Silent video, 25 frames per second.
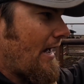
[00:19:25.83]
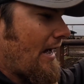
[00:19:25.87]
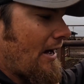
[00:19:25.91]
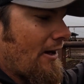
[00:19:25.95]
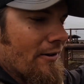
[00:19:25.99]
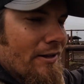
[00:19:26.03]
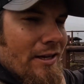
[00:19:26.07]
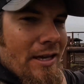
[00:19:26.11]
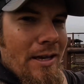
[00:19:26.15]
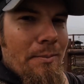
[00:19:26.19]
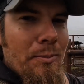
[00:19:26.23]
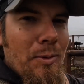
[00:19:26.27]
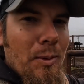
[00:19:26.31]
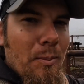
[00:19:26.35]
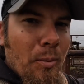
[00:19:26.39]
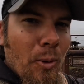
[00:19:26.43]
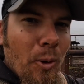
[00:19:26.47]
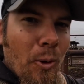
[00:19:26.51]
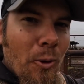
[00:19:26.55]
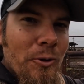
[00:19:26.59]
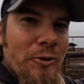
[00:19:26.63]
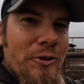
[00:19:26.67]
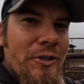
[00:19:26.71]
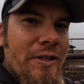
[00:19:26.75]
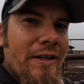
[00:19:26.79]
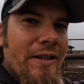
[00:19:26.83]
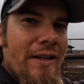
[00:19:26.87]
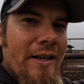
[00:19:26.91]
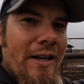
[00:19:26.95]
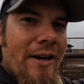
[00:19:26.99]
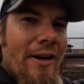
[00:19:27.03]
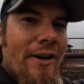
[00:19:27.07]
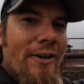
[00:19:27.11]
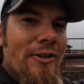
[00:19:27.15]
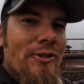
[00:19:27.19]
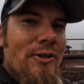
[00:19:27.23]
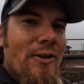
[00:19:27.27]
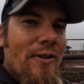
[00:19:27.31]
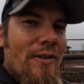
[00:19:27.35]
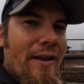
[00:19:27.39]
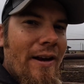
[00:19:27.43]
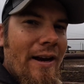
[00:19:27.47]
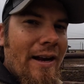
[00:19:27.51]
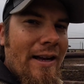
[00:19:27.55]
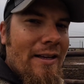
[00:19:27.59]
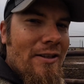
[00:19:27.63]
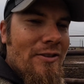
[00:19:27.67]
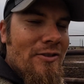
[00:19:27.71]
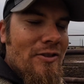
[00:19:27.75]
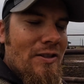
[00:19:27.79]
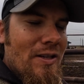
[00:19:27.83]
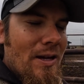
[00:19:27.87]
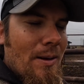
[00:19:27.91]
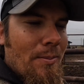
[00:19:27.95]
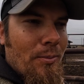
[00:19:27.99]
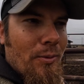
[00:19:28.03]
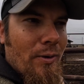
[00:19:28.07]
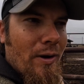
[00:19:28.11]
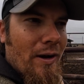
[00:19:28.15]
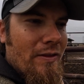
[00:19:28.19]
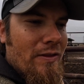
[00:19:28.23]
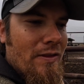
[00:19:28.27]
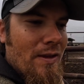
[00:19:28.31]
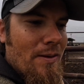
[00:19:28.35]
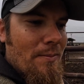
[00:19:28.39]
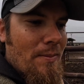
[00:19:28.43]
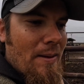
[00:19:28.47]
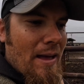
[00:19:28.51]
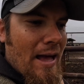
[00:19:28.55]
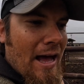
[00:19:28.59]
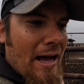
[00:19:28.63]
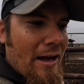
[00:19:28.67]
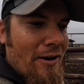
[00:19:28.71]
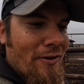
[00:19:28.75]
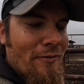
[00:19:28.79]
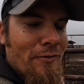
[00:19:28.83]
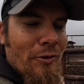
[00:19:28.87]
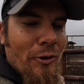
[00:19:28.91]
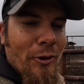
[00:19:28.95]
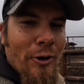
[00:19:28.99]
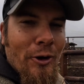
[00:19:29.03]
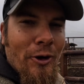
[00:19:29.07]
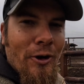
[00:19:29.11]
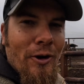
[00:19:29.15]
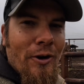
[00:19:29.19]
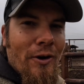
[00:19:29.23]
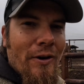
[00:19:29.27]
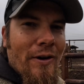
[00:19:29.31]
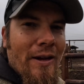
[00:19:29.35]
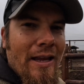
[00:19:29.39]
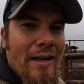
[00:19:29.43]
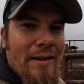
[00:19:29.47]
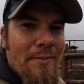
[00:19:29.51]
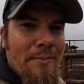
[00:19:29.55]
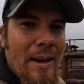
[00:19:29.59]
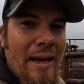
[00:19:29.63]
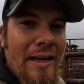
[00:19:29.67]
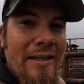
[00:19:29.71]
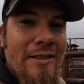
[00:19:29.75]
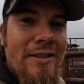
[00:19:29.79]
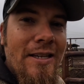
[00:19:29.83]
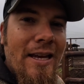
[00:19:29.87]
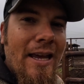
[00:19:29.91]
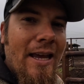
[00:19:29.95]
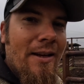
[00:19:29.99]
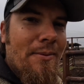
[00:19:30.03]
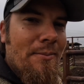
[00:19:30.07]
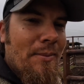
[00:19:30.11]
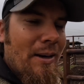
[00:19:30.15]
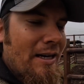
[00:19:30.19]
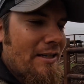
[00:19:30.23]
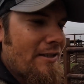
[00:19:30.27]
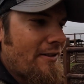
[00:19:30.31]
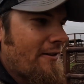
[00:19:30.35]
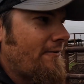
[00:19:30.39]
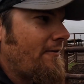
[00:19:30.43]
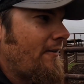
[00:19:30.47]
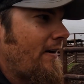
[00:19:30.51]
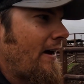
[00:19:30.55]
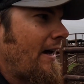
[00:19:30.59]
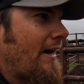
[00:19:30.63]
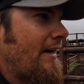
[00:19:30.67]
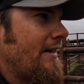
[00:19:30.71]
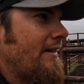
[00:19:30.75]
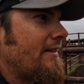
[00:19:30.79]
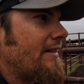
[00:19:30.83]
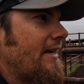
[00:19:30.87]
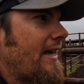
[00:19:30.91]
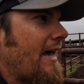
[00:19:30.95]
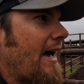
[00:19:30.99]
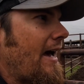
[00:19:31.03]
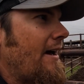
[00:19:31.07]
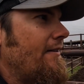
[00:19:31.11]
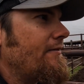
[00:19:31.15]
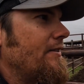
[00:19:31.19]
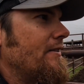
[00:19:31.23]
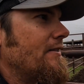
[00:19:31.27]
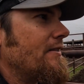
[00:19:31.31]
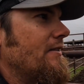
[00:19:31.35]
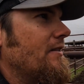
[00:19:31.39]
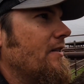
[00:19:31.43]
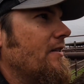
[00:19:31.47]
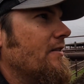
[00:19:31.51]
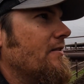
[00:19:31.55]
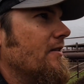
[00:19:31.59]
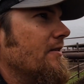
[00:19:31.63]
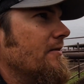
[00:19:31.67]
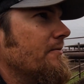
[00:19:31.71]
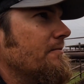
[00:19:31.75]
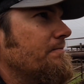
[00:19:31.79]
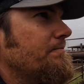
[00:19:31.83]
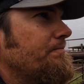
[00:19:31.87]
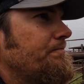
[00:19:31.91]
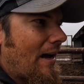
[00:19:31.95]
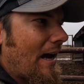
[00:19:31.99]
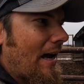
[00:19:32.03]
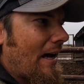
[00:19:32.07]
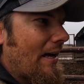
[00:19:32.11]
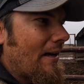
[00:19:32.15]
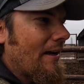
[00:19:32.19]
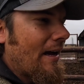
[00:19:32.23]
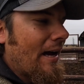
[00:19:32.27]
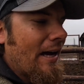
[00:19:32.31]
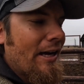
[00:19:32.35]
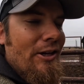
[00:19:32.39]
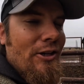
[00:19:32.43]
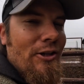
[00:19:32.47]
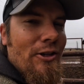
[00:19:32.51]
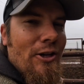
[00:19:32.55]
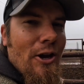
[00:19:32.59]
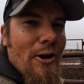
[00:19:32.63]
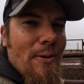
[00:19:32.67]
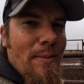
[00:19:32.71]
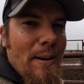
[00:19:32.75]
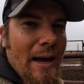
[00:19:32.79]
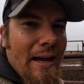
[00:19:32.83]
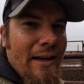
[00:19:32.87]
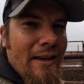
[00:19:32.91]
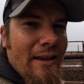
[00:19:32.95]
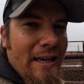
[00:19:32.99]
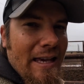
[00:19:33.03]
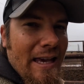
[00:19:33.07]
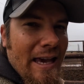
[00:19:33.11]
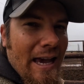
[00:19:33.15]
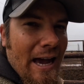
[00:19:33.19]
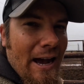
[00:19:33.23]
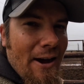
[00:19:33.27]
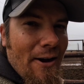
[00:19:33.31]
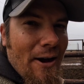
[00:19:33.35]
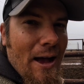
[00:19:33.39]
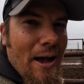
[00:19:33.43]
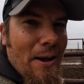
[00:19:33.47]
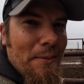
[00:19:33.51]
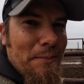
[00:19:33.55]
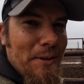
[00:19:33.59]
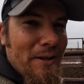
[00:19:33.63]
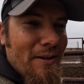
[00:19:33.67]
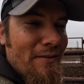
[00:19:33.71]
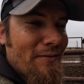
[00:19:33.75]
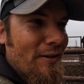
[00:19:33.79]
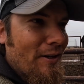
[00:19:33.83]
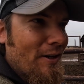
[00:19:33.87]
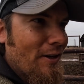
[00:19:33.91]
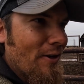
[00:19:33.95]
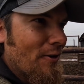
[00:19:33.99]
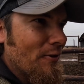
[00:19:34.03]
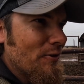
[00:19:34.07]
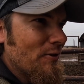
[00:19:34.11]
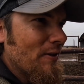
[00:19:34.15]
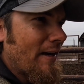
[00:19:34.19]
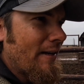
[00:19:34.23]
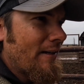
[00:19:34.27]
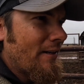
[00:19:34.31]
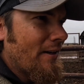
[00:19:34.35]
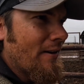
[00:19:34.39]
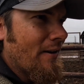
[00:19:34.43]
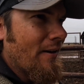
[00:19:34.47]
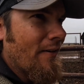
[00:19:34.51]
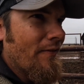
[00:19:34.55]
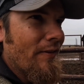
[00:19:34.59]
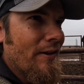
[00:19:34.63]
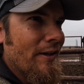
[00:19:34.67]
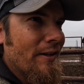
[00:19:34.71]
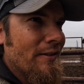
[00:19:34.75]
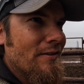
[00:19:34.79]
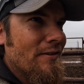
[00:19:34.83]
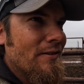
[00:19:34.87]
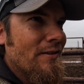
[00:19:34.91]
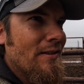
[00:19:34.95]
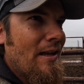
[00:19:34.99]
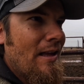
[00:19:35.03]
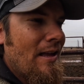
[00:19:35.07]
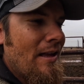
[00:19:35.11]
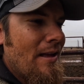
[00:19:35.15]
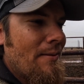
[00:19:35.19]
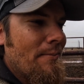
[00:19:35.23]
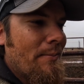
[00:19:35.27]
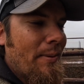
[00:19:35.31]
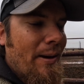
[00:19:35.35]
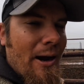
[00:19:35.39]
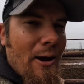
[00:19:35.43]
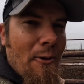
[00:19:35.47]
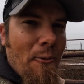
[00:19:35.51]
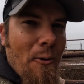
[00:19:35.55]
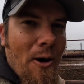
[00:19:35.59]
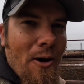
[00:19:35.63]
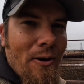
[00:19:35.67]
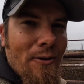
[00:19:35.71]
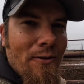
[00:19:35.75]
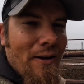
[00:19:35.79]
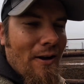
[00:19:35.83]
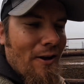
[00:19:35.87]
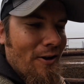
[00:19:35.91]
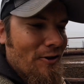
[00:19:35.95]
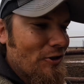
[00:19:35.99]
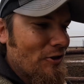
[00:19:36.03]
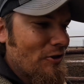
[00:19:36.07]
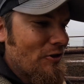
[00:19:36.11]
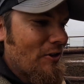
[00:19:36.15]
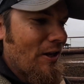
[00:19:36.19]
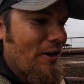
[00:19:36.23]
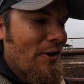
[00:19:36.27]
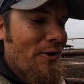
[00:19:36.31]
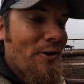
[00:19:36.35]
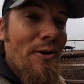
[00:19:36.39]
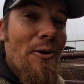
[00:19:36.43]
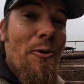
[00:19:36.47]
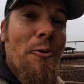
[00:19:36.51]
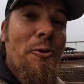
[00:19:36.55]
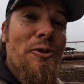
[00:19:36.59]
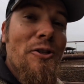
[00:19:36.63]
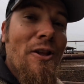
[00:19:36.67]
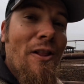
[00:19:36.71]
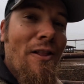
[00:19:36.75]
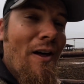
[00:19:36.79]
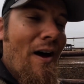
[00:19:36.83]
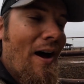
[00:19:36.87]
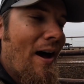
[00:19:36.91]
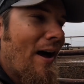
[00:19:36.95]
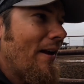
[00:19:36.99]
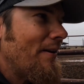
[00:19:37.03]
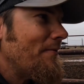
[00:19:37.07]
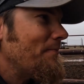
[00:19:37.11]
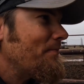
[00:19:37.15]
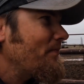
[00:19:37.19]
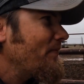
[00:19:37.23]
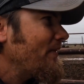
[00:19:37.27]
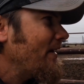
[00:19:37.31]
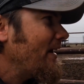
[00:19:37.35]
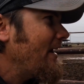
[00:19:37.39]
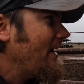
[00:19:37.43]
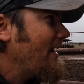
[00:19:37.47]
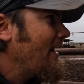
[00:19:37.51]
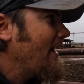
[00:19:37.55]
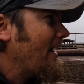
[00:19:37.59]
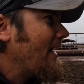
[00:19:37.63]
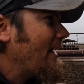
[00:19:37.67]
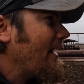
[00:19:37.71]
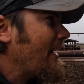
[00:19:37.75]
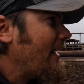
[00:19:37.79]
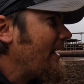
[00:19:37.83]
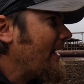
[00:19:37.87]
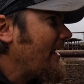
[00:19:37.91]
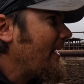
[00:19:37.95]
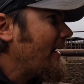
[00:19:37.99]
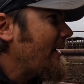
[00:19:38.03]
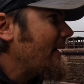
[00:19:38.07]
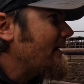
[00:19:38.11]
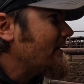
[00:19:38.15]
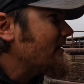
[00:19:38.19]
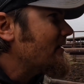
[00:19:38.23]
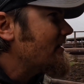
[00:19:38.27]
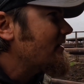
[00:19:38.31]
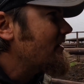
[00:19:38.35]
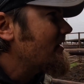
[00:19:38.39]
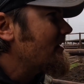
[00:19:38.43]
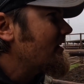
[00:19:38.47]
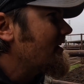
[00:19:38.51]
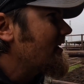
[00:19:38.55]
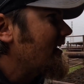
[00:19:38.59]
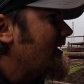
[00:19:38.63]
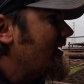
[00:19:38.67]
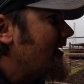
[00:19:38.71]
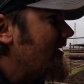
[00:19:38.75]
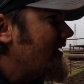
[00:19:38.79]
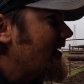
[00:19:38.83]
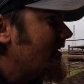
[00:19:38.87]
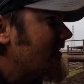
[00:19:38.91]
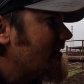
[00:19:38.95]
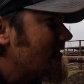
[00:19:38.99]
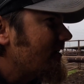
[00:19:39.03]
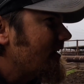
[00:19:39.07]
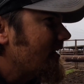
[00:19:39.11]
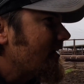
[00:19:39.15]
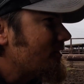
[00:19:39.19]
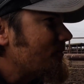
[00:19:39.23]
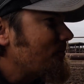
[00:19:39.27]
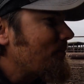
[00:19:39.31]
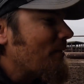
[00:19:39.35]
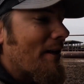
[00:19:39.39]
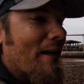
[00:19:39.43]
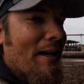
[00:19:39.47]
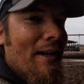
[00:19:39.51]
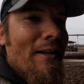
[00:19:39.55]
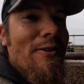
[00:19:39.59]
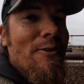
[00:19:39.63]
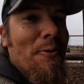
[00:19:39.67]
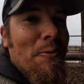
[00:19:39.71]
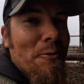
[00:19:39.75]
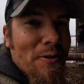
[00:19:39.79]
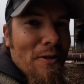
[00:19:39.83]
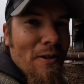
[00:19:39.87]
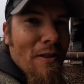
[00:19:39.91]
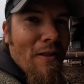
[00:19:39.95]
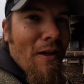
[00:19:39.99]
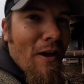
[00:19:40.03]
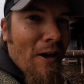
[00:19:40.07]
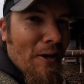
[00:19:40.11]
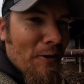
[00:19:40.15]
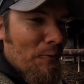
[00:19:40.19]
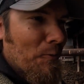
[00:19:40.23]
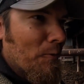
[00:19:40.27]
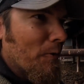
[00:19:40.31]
I'll keep the bulls in here so that I can separate them out of the herd and maintain my defined calving season. I, I could go back and count how many videos I did on this, but I won't. I'll just tell you it was a lot. And it, it's because it was a lot of